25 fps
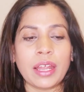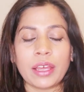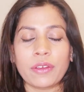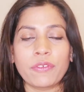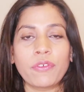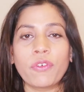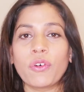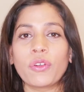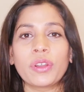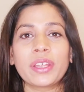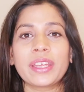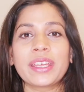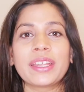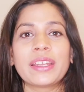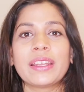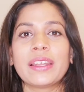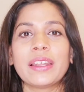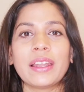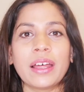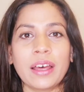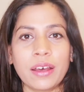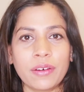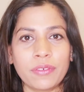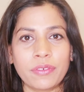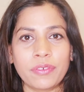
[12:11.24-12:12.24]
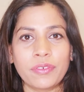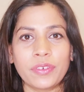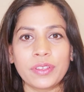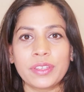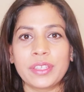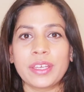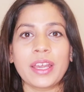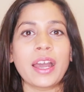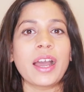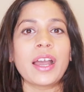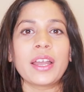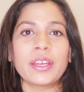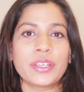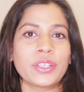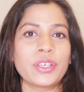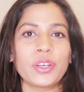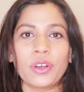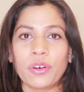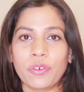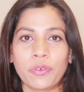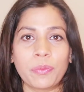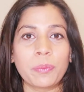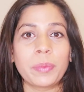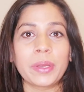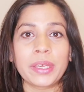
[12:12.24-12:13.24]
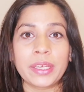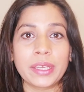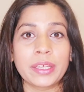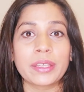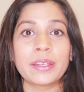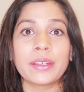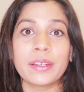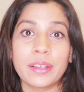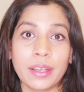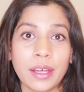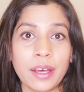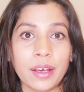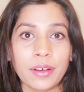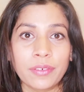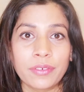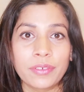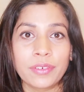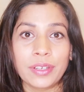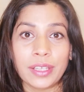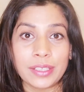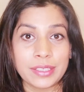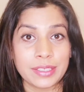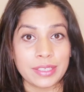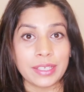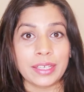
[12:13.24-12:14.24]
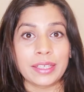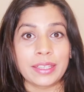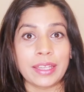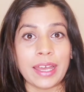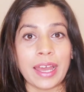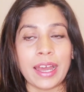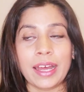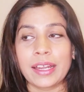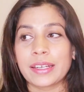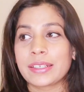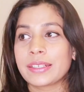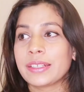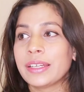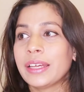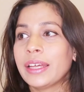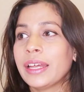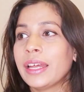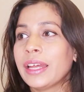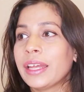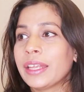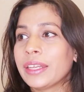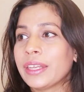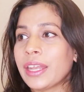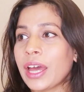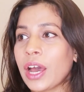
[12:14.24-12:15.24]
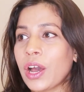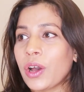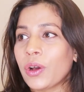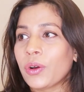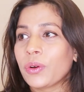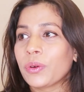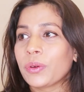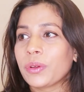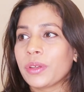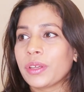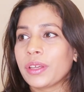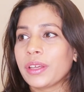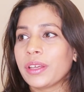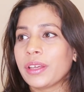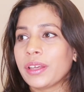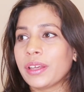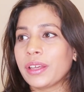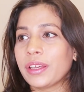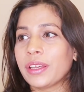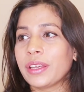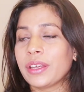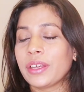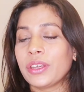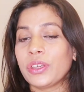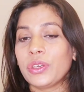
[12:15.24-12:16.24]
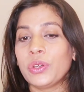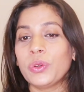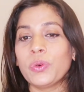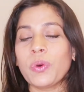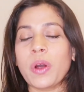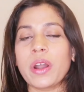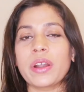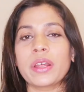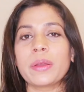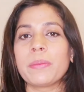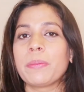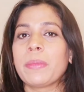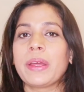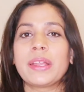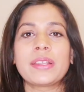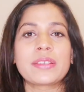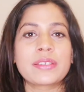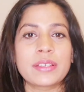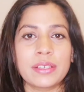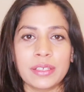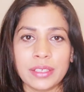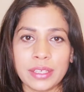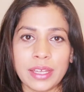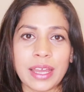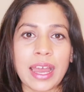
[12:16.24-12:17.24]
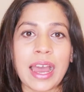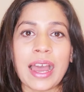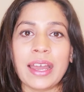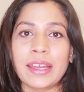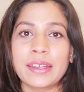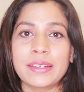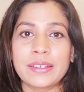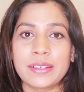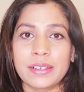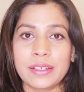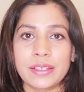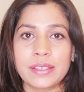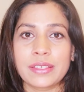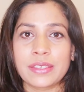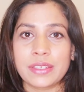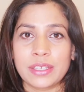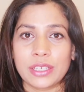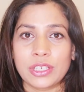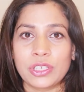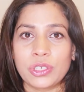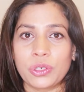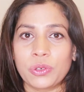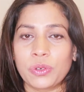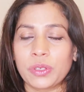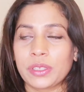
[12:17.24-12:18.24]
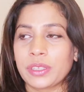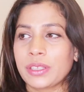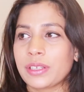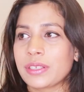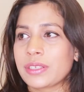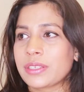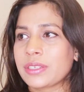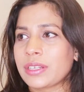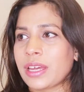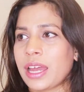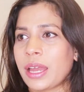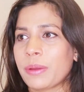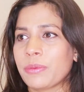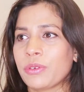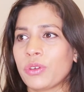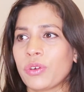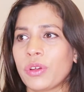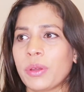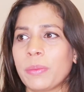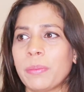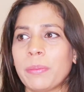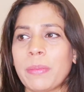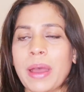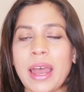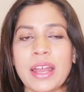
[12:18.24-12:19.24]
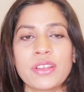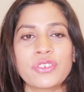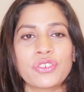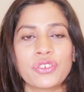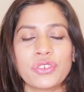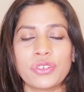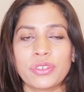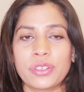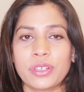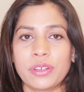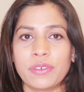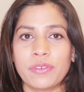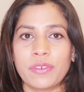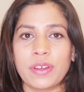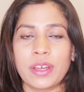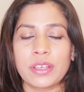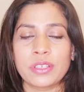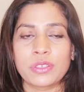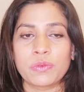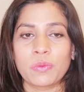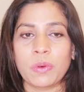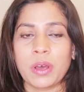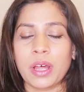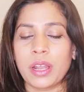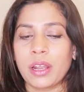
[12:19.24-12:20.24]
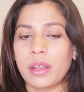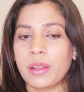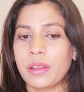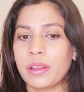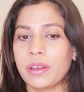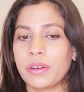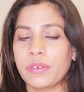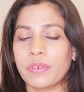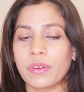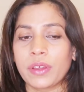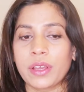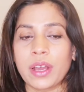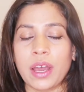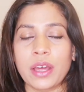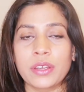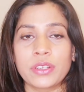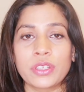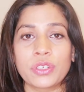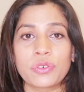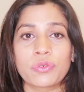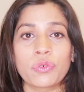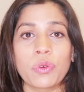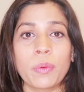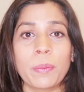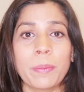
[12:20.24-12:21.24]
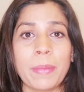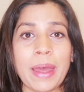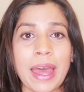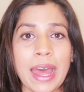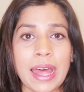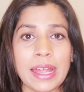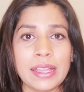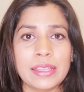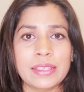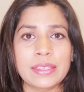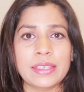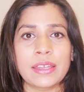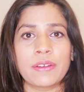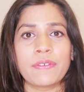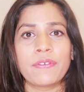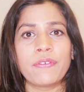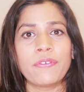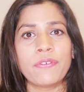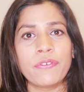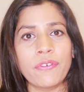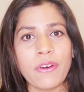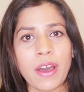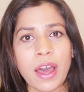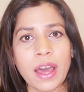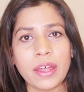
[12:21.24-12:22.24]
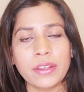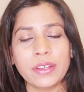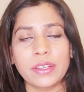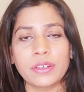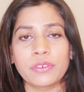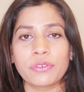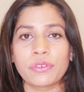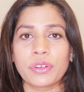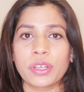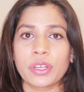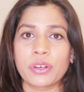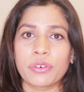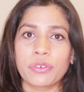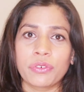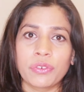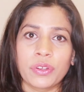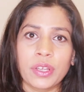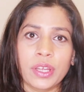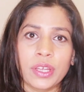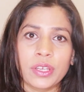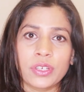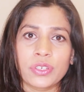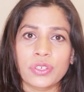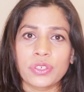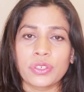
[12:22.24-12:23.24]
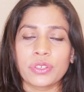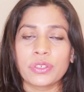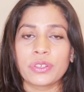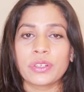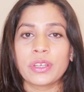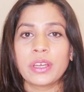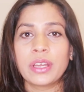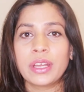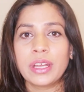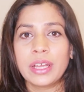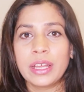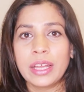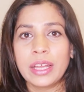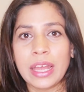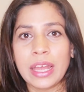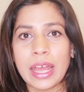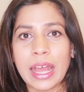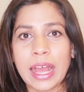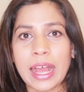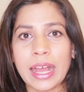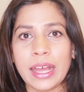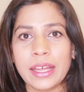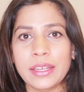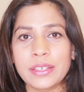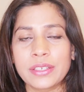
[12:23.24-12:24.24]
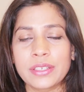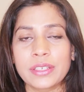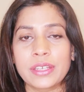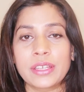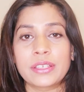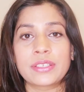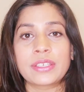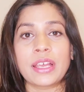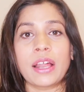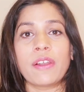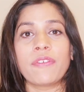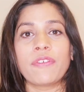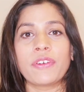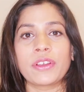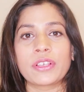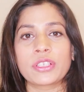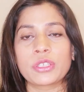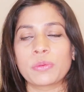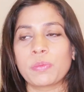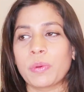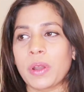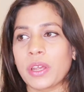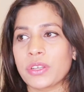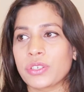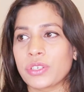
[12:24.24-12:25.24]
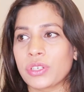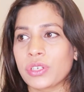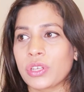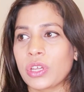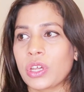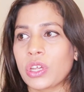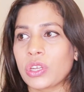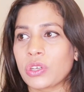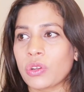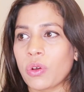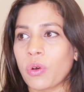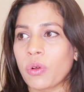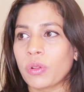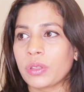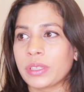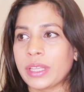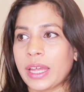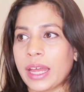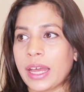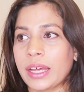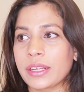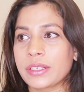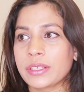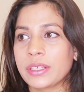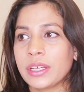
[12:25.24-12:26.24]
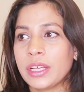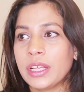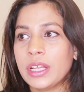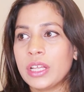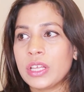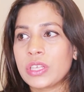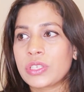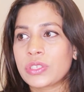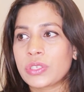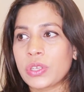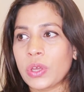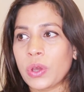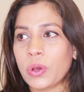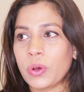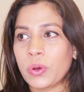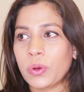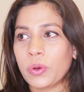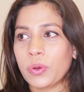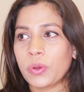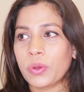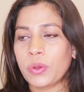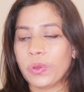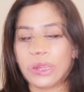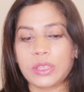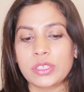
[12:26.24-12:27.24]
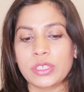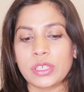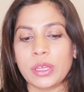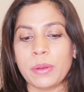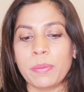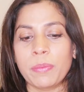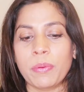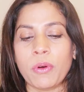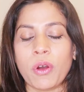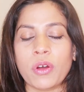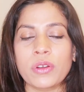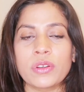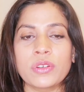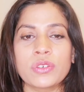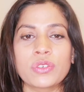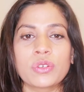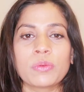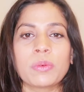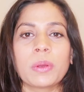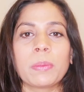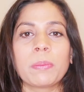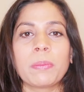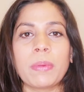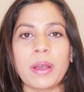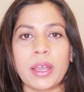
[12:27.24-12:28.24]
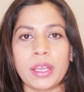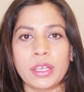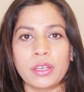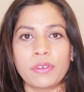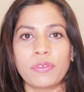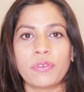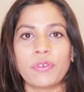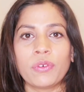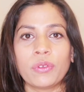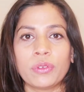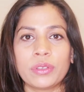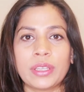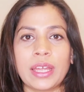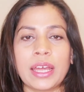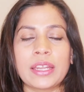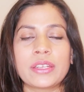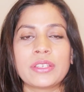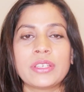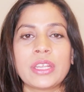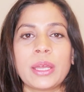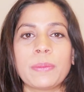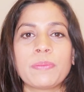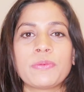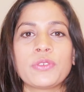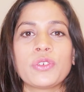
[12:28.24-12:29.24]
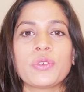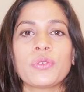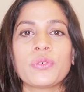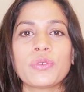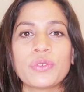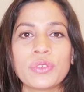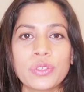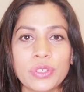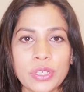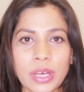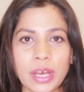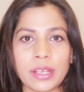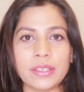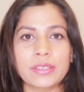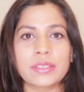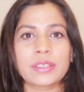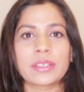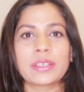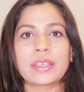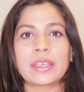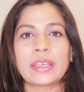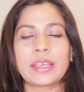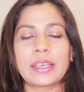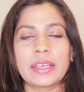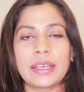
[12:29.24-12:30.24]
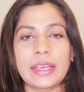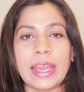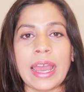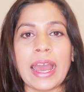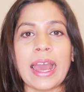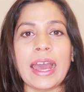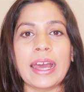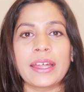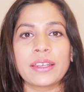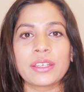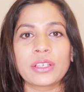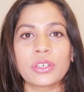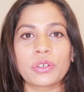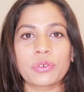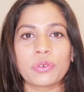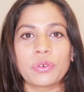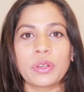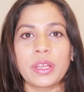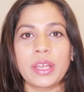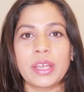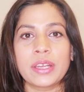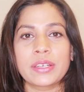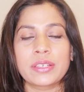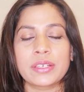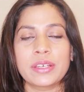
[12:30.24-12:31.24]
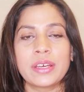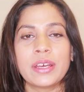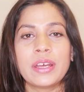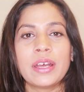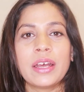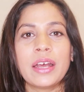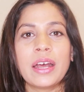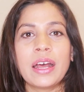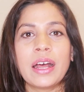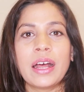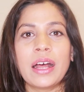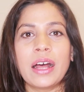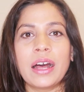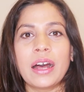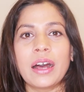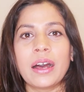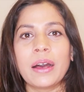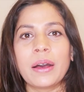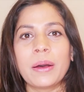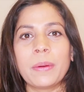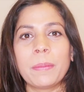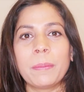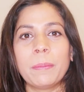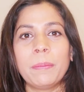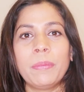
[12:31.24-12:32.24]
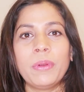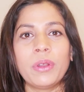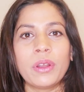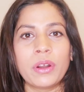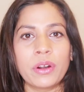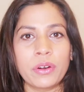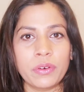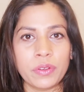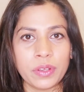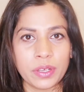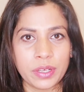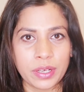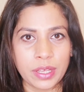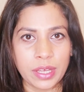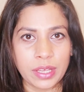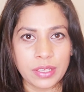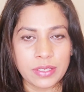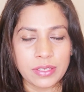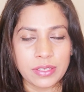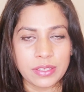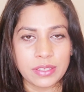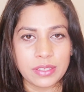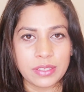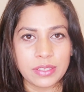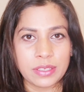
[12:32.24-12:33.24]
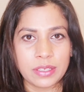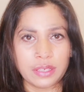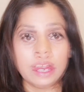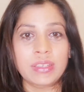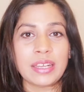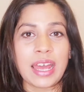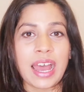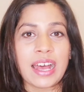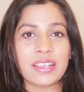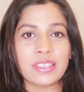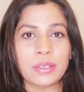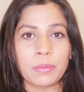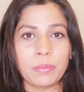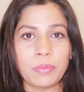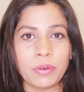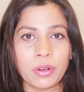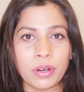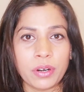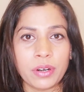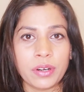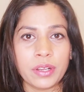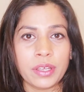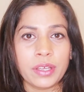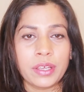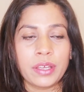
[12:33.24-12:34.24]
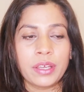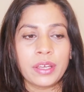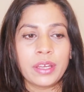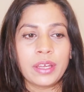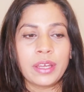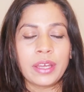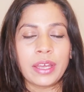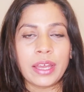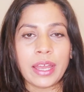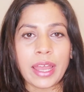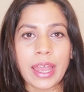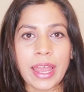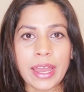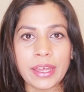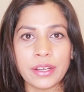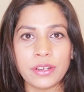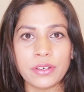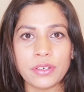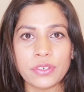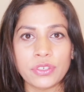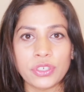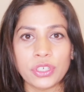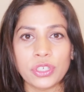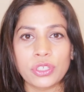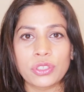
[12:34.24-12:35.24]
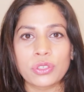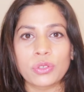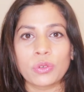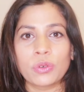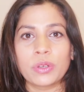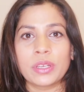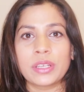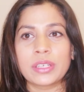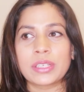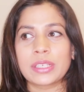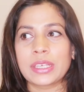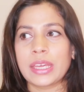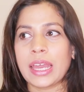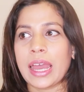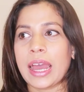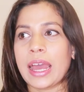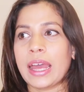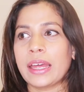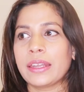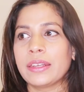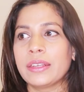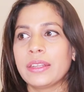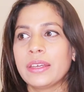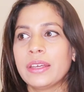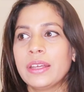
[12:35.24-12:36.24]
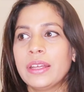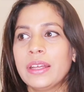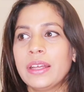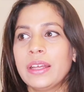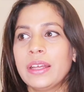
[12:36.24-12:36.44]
falling in love with the idea of being in love, let's say that. Now, you are immensely idealistic during this time. You're imaginative as well regarding romance and fun and recreation and self-expression and all that. So it's important to be mindful that Neptune can create a blurriness. It has a blurry energy, so it can